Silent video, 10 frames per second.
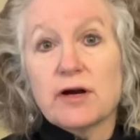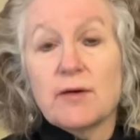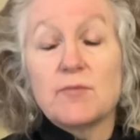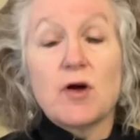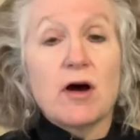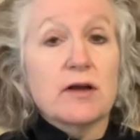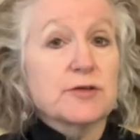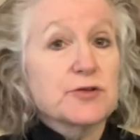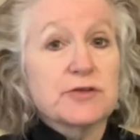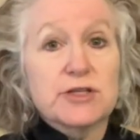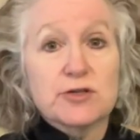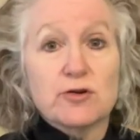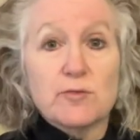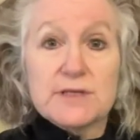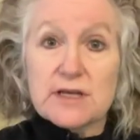I'm not a
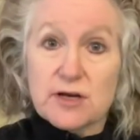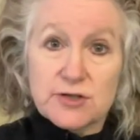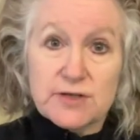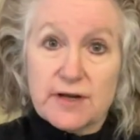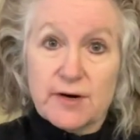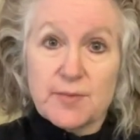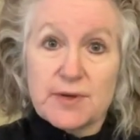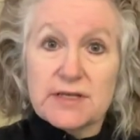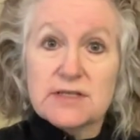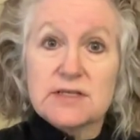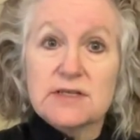traditional massage therapist.